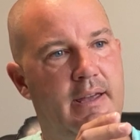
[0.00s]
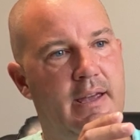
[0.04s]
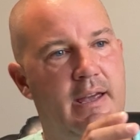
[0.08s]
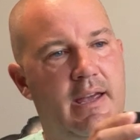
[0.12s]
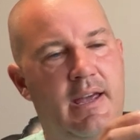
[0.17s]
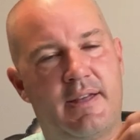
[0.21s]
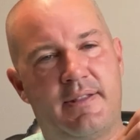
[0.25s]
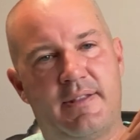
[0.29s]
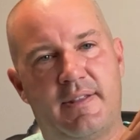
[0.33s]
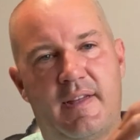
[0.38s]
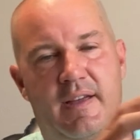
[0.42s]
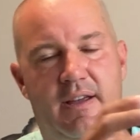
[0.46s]

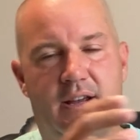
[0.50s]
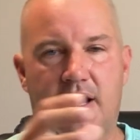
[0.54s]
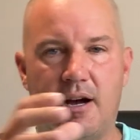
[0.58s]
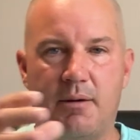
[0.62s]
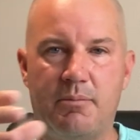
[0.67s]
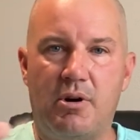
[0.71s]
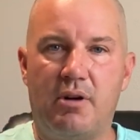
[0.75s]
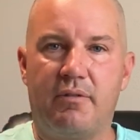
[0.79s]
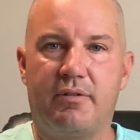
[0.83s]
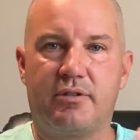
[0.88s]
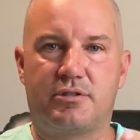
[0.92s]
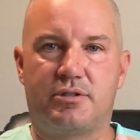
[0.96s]
they come
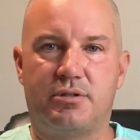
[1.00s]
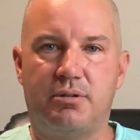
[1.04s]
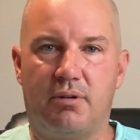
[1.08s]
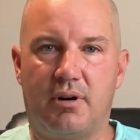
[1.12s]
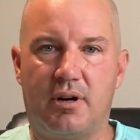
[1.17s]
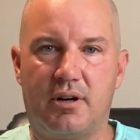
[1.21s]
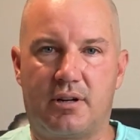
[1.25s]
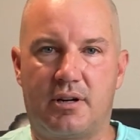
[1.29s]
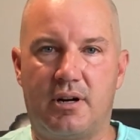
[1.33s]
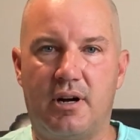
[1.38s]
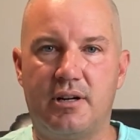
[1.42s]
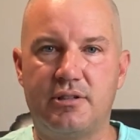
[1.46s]
over to
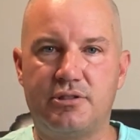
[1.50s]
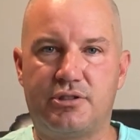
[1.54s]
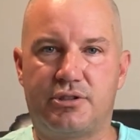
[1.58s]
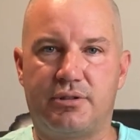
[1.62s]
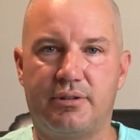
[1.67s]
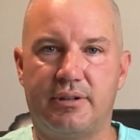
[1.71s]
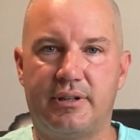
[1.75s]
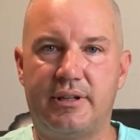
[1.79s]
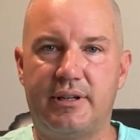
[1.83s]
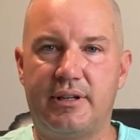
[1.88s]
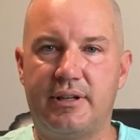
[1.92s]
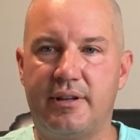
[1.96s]
our
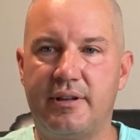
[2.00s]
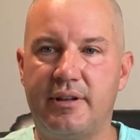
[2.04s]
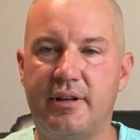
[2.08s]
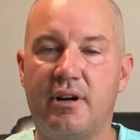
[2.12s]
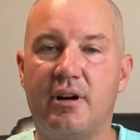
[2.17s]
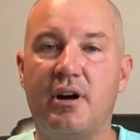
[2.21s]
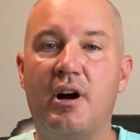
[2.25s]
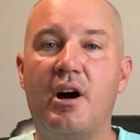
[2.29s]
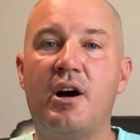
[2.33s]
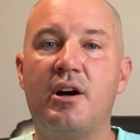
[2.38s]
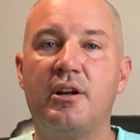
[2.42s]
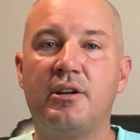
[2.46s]
country,
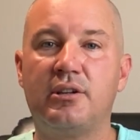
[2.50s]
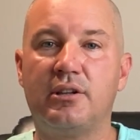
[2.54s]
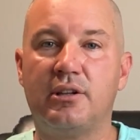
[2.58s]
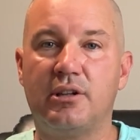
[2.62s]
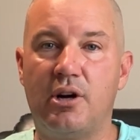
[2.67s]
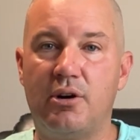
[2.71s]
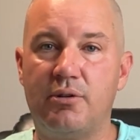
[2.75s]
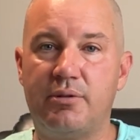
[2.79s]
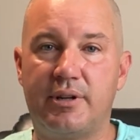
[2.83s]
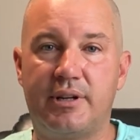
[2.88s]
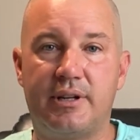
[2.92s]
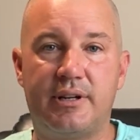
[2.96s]
they're
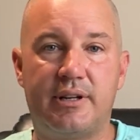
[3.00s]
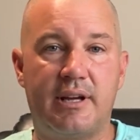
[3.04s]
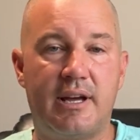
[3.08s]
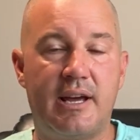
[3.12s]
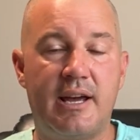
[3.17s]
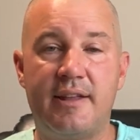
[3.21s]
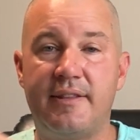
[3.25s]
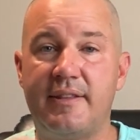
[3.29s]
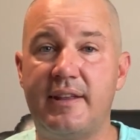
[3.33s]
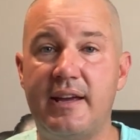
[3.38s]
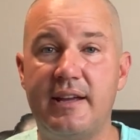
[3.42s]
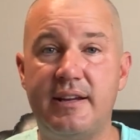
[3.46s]
unloaded,
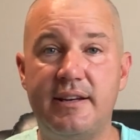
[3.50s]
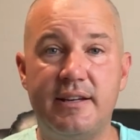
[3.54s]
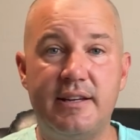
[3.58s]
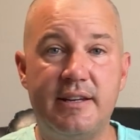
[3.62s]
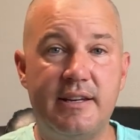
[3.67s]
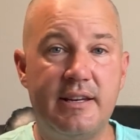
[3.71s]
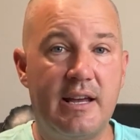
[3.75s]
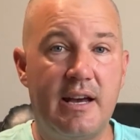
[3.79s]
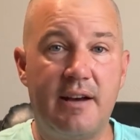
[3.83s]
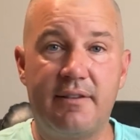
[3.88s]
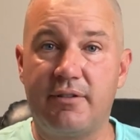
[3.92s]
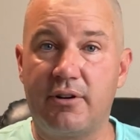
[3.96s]
and they
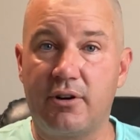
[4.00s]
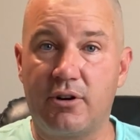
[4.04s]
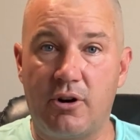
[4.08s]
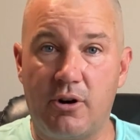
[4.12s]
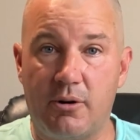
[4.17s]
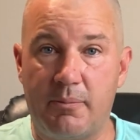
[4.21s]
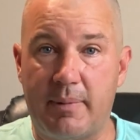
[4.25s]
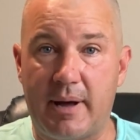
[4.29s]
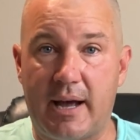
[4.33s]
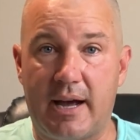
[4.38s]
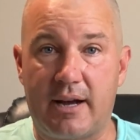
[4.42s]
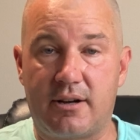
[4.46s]
never
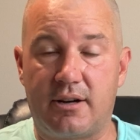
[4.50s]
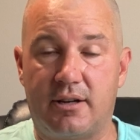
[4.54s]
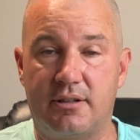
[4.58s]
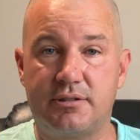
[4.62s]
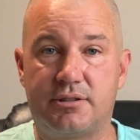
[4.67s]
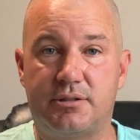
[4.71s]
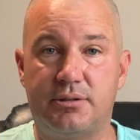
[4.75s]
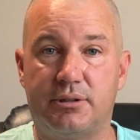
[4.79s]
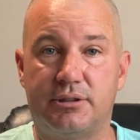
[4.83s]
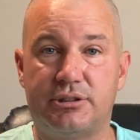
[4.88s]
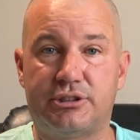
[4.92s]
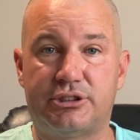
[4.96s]
go back
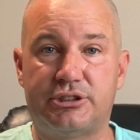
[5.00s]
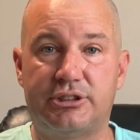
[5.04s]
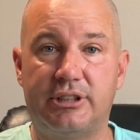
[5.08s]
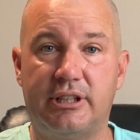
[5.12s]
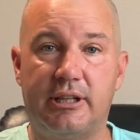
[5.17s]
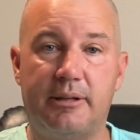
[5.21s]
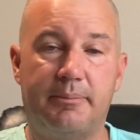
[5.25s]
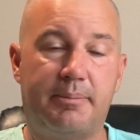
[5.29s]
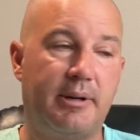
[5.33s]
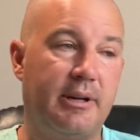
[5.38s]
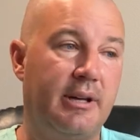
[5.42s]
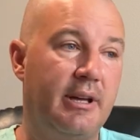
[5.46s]
onto a
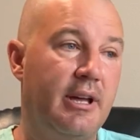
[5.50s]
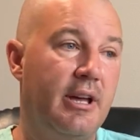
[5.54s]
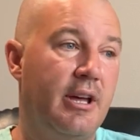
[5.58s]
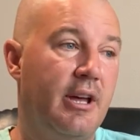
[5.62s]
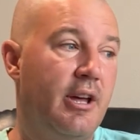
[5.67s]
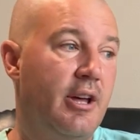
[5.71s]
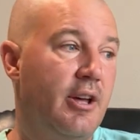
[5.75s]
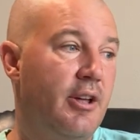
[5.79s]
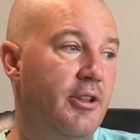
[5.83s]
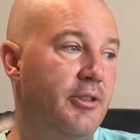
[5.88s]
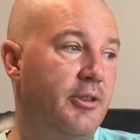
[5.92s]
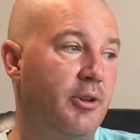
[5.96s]
ship.
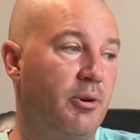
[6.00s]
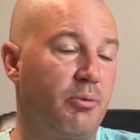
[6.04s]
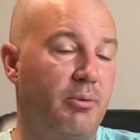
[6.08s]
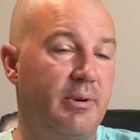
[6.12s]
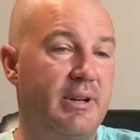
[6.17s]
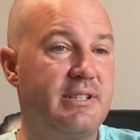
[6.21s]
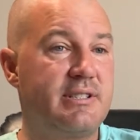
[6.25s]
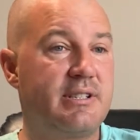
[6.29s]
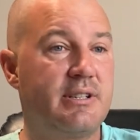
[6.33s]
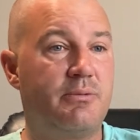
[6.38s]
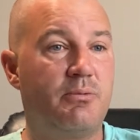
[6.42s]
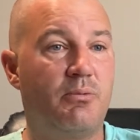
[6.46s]
The
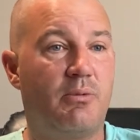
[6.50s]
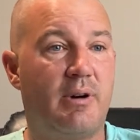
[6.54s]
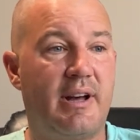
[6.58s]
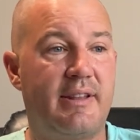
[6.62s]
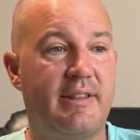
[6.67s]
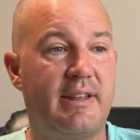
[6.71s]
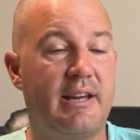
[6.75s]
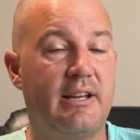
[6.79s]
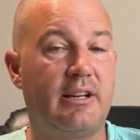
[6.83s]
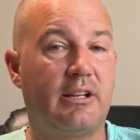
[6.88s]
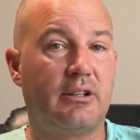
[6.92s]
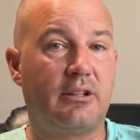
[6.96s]
reason why
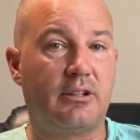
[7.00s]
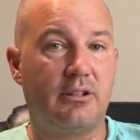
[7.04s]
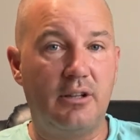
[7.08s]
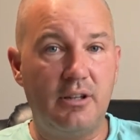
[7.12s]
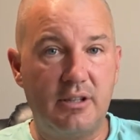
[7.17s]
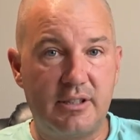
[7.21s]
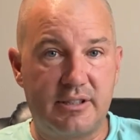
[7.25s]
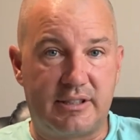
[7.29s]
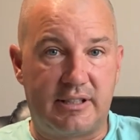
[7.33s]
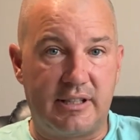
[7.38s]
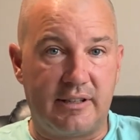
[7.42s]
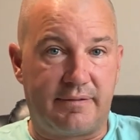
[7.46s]
they
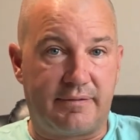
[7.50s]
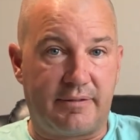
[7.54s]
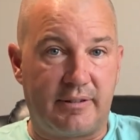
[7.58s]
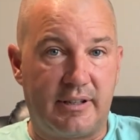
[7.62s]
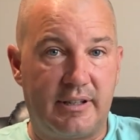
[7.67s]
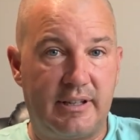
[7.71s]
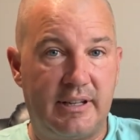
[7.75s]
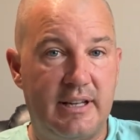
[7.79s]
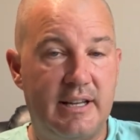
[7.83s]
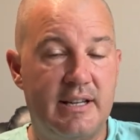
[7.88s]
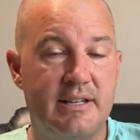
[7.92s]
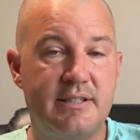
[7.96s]
look
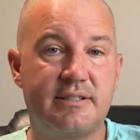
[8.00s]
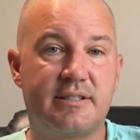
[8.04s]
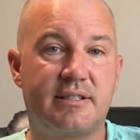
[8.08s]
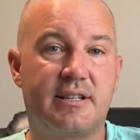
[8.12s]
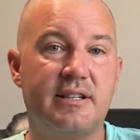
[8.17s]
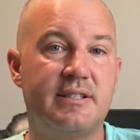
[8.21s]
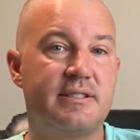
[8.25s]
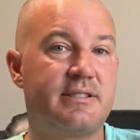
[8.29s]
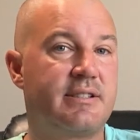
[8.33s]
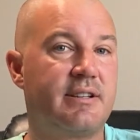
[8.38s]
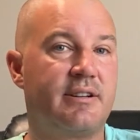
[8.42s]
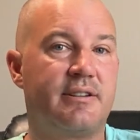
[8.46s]
different is
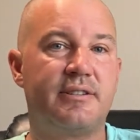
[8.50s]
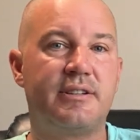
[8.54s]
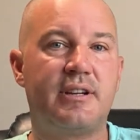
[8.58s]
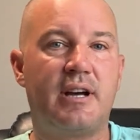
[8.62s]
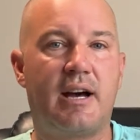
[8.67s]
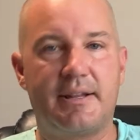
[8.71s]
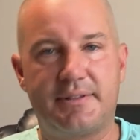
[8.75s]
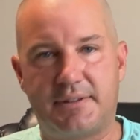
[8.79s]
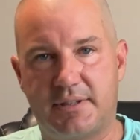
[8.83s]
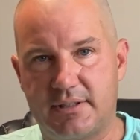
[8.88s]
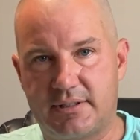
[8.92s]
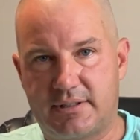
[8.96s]
because they're
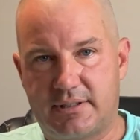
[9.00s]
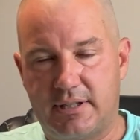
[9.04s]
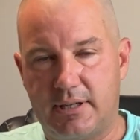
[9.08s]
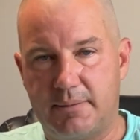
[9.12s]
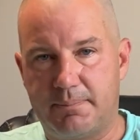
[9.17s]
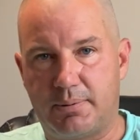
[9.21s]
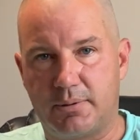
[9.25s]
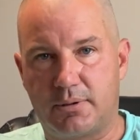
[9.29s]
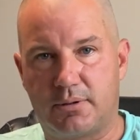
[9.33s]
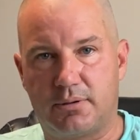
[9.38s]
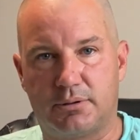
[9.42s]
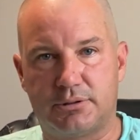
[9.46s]
not the
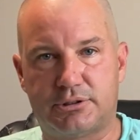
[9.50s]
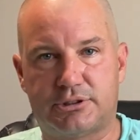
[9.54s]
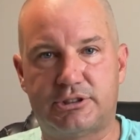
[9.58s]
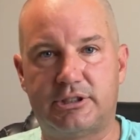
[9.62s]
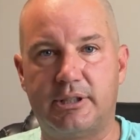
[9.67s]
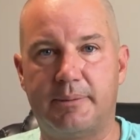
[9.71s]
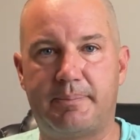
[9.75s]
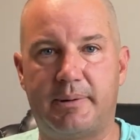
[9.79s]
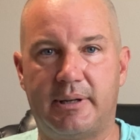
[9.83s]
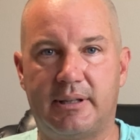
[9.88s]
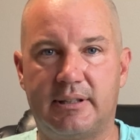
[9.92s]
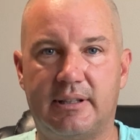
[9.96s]
typical
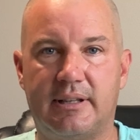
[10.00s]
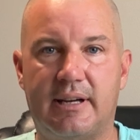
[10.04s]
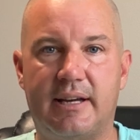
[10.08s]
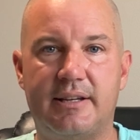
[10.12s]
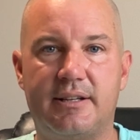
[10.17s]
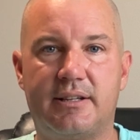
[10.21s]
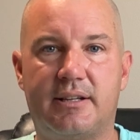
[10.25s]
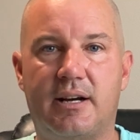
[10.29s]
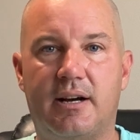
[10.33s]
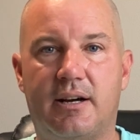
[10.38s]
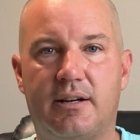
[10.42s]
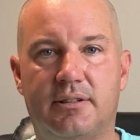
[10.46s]
shipping
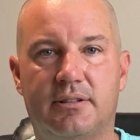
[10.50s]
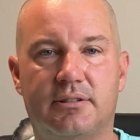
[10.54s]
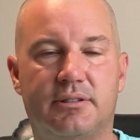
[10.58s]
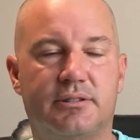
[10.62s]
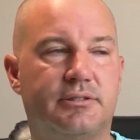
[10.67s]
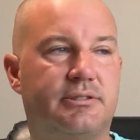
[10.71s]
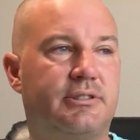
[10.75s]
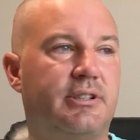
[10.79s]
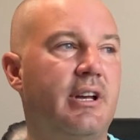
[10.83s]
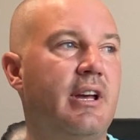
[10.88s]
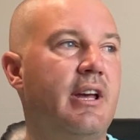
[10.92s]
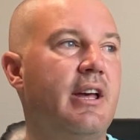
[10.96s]
line
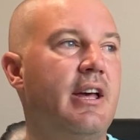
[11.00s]
colors.